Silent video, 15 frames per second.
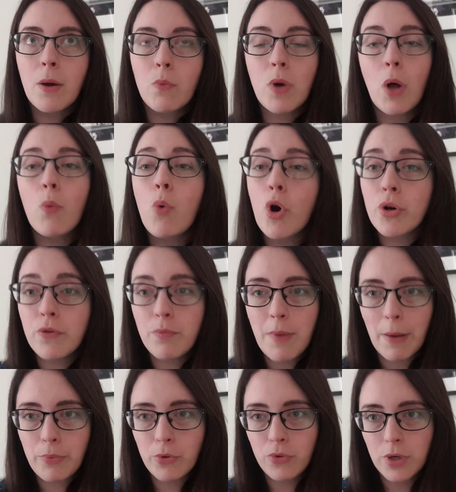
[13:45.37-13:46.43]
well, one of
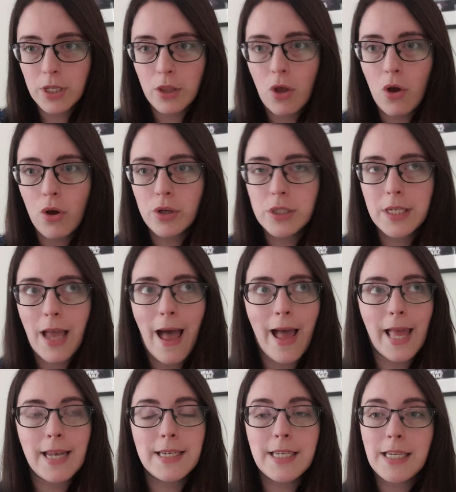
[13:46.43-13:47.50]
my brother-in-laws
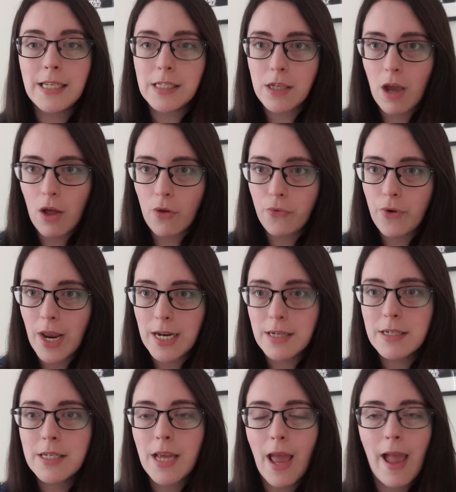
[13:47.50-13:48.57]
and his
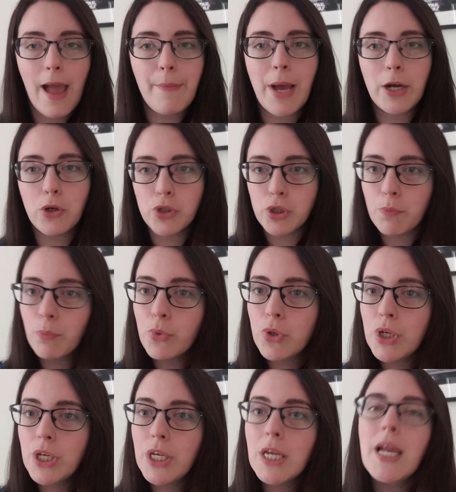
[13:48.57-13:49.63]
girlfriend, um, I got some
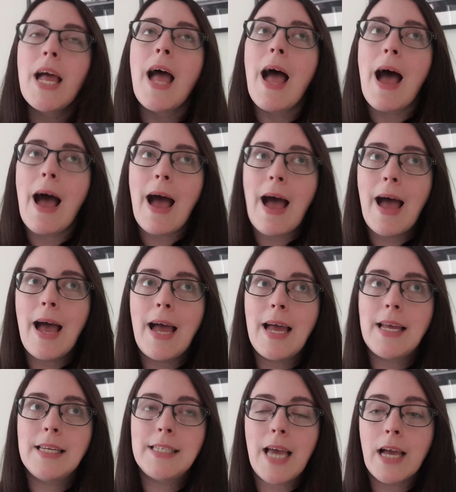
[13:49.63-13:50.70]
money.
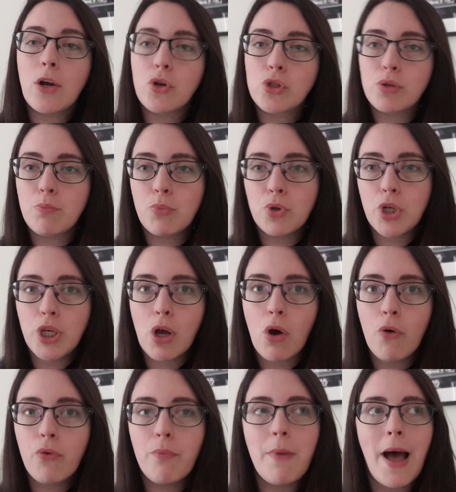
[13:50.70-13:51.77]
And I got some money
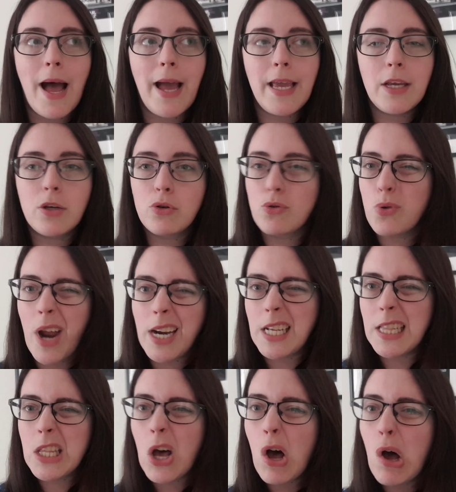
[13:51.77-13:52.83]
off my
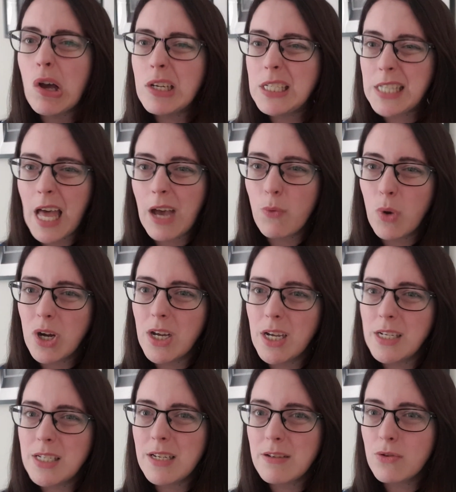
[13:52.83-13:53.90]
gran-in-law, is that a
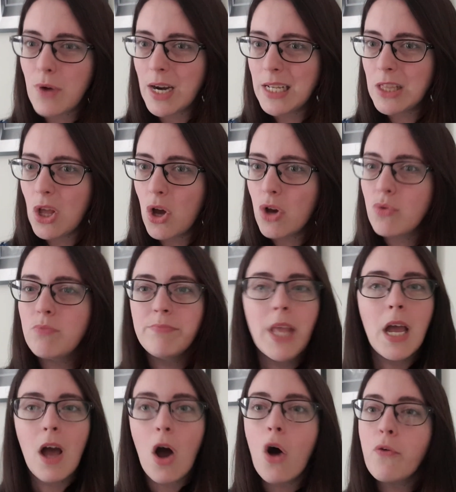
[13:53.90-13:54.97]
word? Gran-in-law?
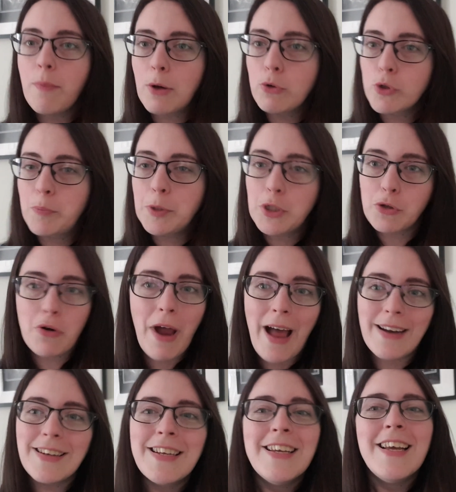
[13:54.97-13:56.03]
Off my husband's
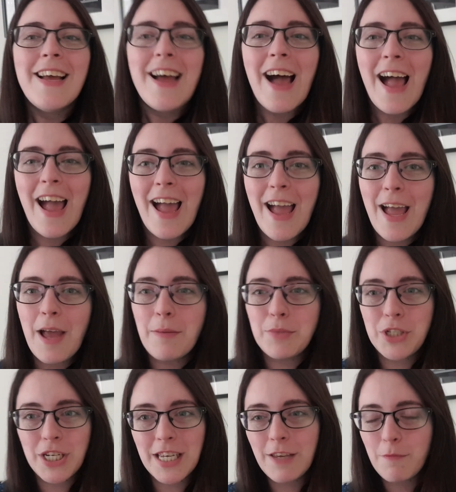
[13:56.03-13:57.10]
gran. Um,
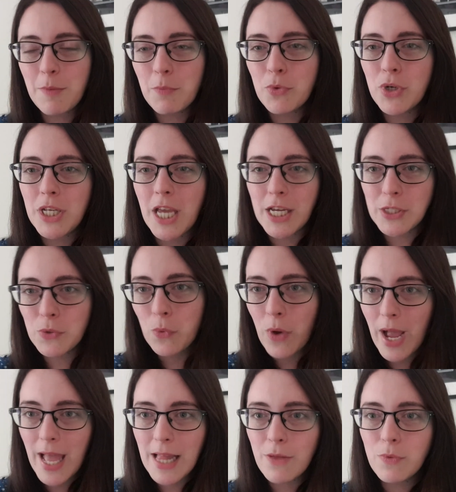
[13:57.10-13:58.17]
she gave me money as
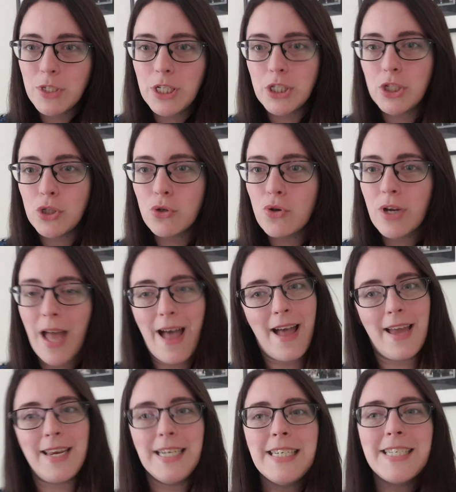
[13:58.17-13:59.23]
well, which is so
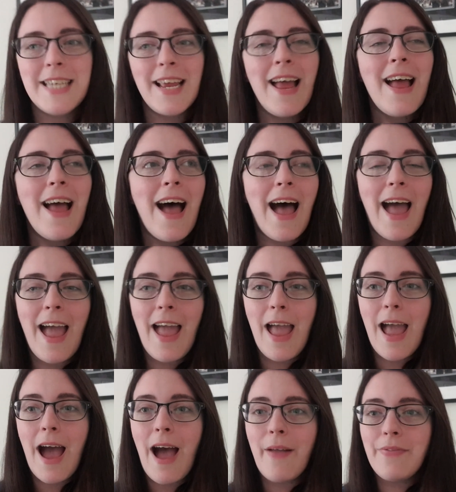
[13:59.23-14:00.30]
kind. Uh,
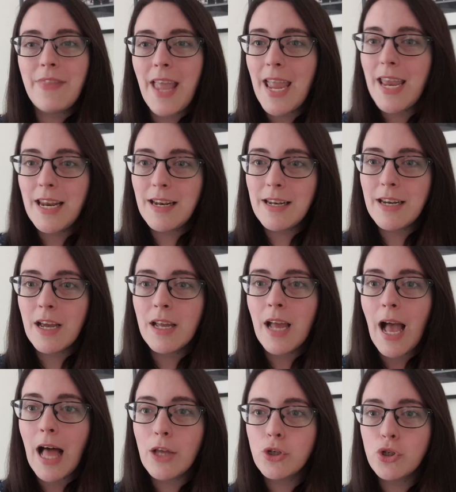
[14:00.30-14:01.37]
and then
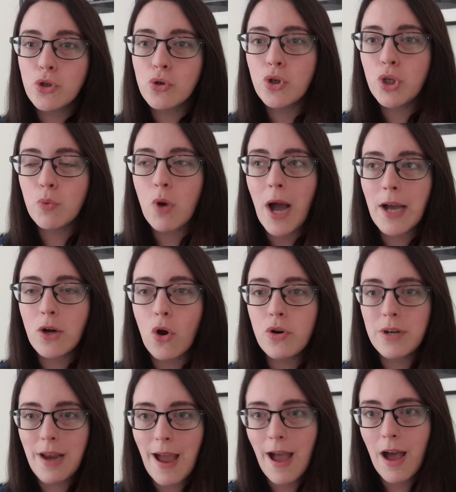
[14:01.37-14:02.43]
I'll show you what I got
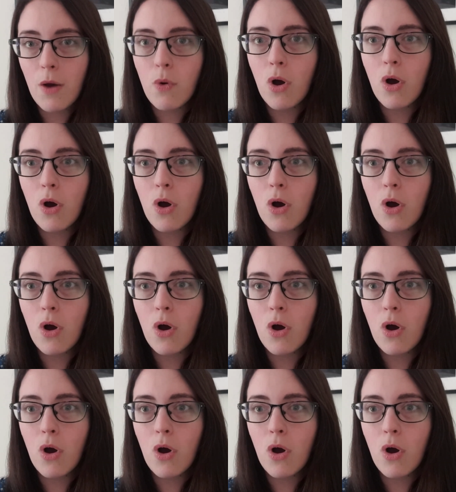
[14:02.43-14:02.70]
now